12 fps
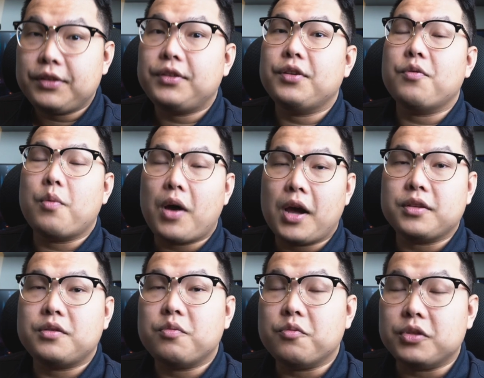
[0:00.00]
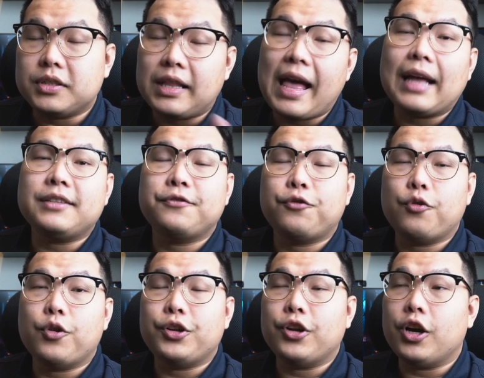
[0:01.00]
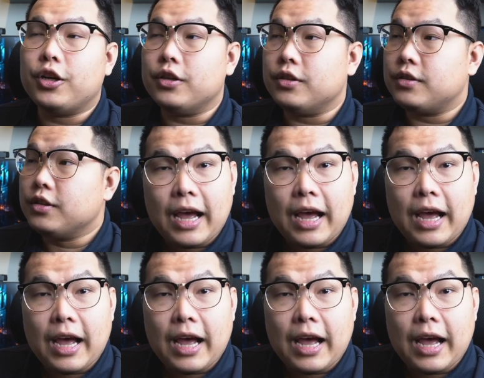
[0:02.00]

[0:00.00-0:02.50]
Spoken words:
the watch would last for another